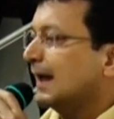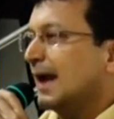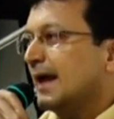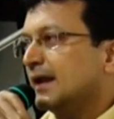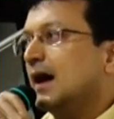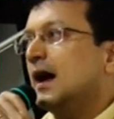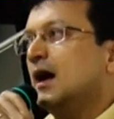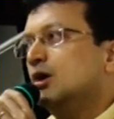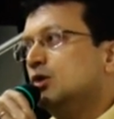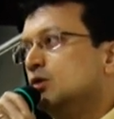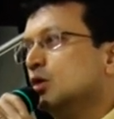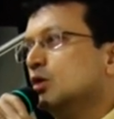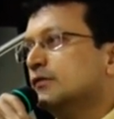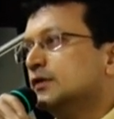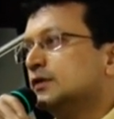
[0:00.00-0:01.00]
And
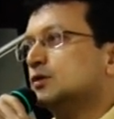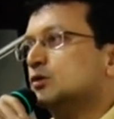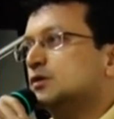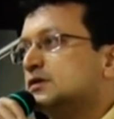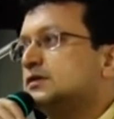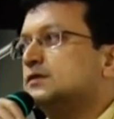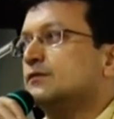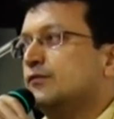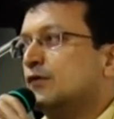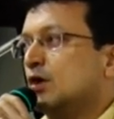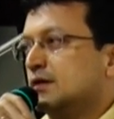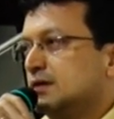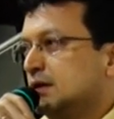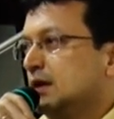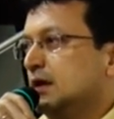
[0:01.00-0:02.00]
how, over those
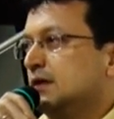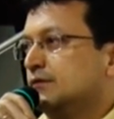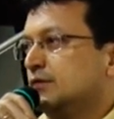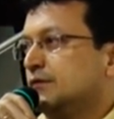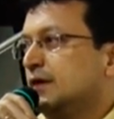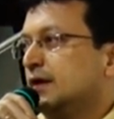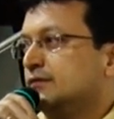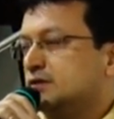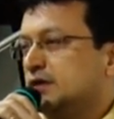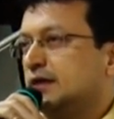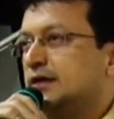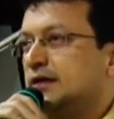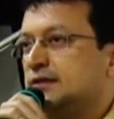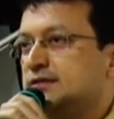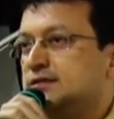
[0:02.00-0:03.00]
4.5 or 5
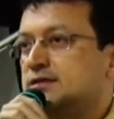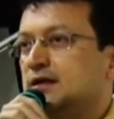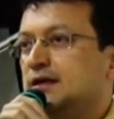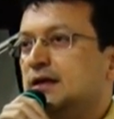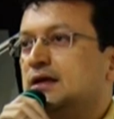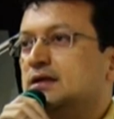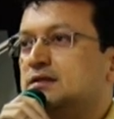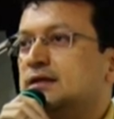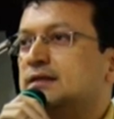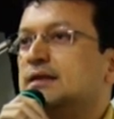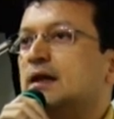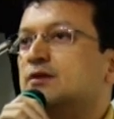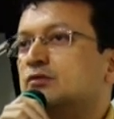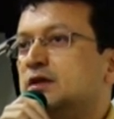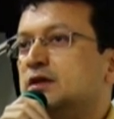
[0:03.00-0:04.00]
decades, did
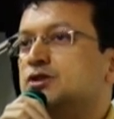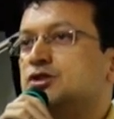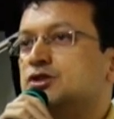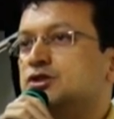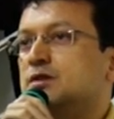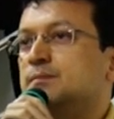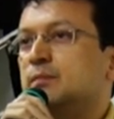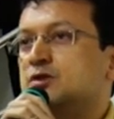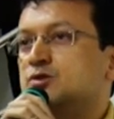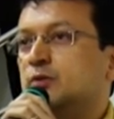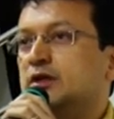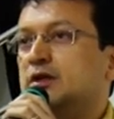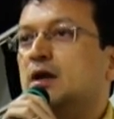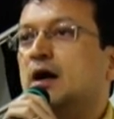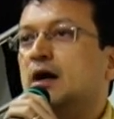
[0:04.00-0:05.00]
that relationship
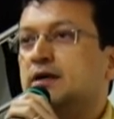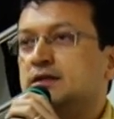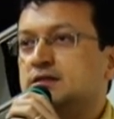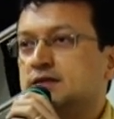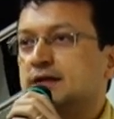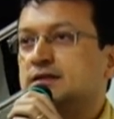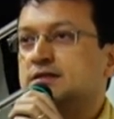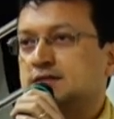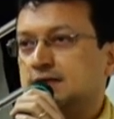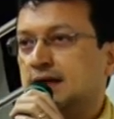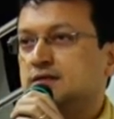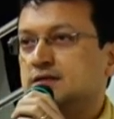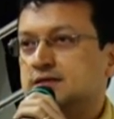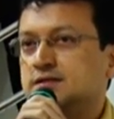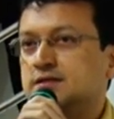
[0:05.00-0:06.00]
between architects
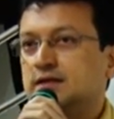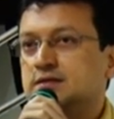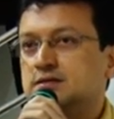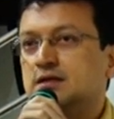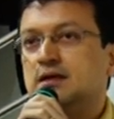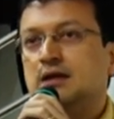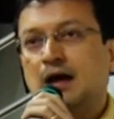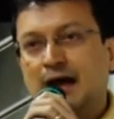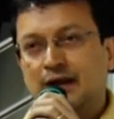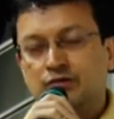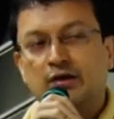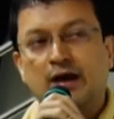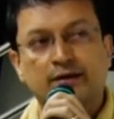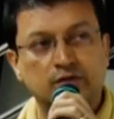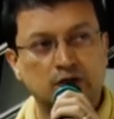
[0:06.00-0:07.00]
and the state
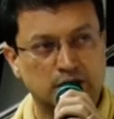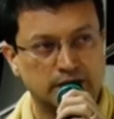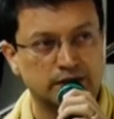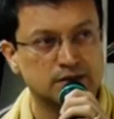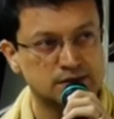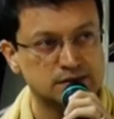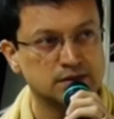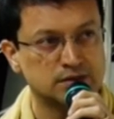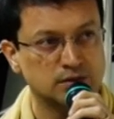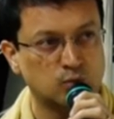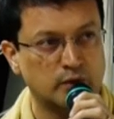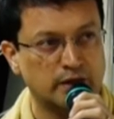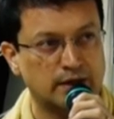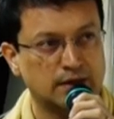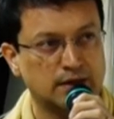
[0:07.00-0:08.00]
unravel in a certain
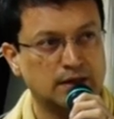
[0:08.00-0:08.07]
way?